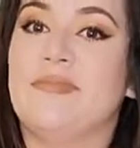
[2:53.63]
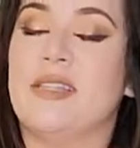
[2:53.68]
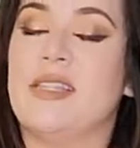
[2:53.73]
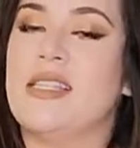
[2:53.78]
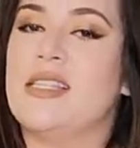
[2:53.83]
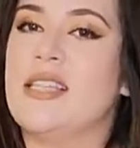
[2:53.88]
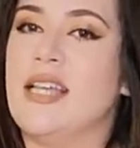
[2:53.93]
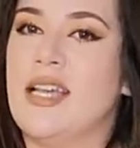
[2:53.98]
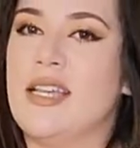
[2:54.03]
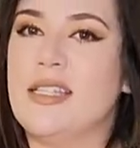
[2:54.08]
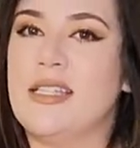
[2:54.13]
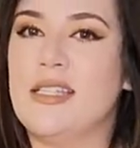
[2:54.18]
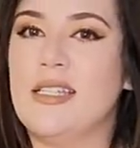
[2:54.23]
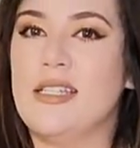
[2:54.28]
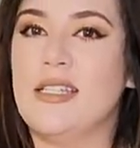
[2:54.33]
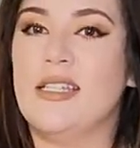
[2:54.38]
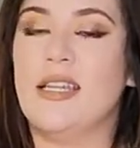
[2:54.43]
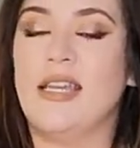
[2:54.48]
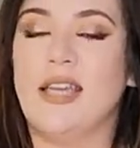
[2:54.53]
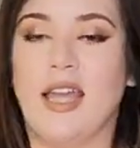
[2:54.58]
for the
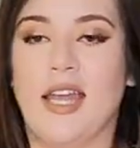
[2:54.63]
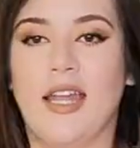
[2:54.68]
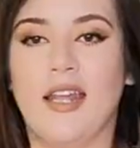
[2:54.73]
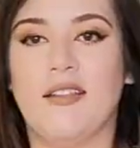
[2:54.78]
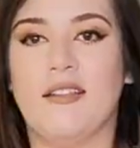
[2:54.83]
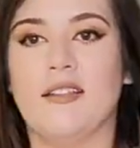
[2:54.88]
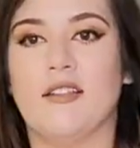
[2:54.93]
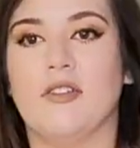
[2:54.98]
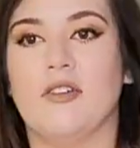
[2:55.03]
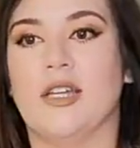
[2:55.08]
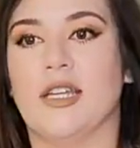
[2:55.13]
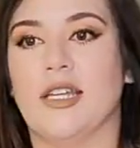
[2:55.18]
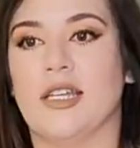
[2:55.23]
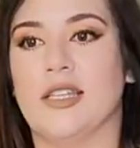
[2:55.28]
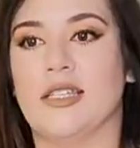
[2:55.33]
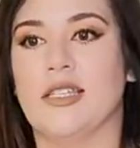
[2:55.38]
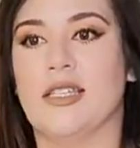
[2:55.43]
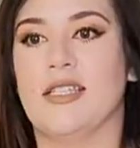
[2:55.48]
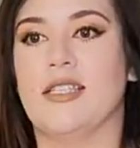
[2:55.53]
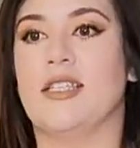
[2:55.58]
sizing, again, it's a little
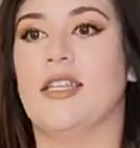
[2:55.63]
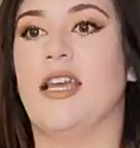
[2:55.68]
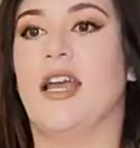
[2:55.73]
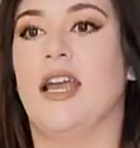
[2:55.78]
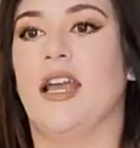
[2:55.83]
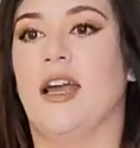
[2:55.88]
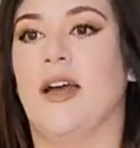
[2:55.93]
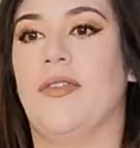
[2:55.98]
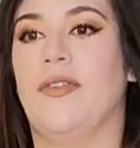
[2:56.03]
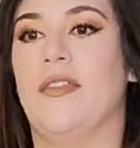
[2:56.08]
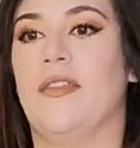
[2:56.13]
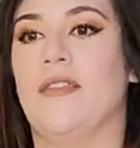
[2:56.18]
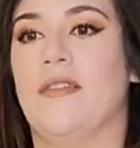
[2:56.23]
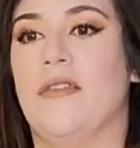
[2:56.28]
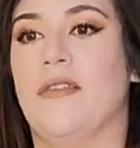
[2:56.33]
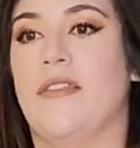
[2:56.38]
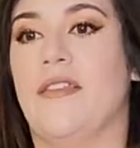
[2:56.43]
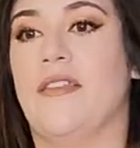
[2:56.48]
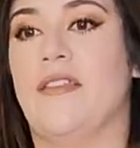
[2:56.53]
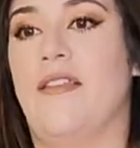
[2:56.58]
inconsistent. I got this
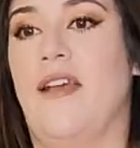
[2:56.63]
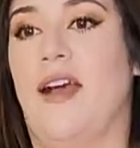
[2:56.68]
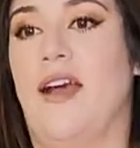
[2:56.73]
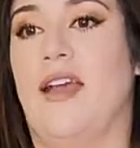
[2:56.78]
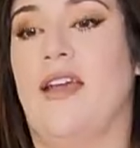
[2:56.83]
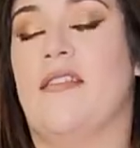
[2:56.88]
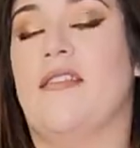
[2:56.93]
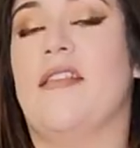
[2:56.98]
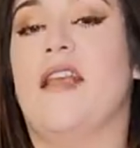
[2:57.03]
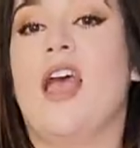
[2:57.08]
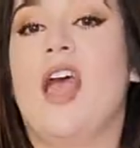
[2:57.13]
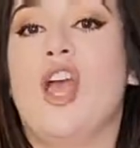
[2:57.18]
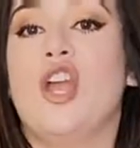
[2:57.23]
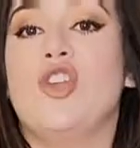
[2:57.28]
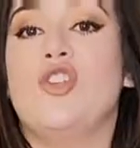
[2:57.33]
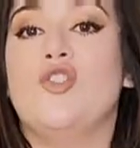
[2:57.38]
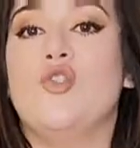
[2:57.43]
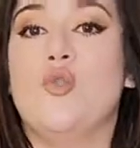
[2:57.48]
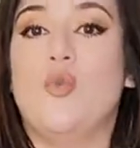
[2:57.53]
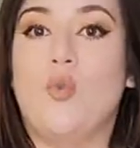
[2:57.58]
in the size
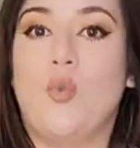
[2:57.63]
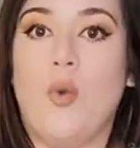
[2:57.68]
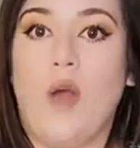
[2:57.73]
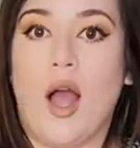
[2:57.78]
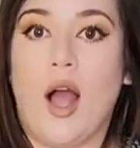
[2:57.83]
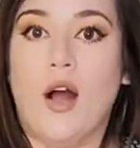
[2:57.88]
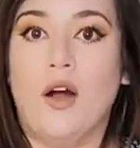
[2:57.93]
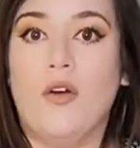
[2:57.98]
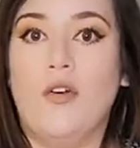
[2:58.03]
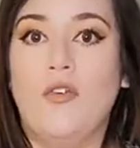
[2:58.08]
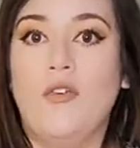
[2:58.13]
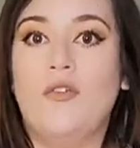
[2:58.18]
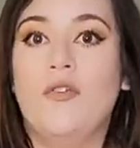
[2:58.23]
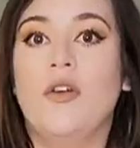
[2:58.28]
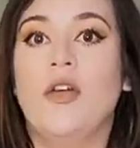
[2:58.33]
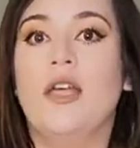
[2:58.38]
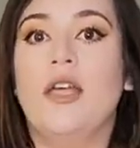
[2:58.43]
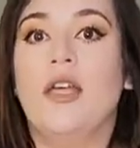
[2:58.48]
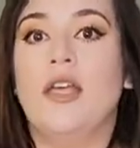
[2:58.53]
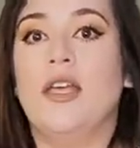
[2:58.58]
12.
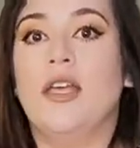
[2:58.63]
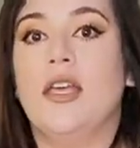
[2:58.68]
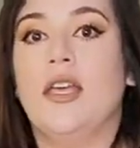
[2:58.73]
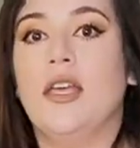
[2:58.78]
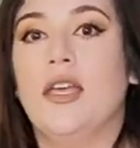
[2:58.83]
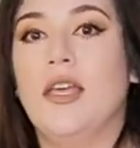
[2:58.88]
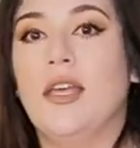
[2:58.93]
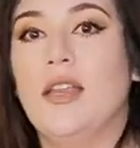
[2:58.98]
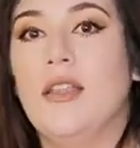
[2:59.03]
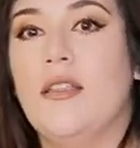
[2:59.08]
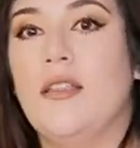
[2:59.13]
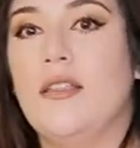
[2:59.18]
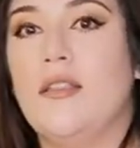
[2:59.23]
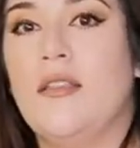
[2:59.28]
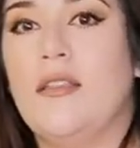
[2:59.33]
It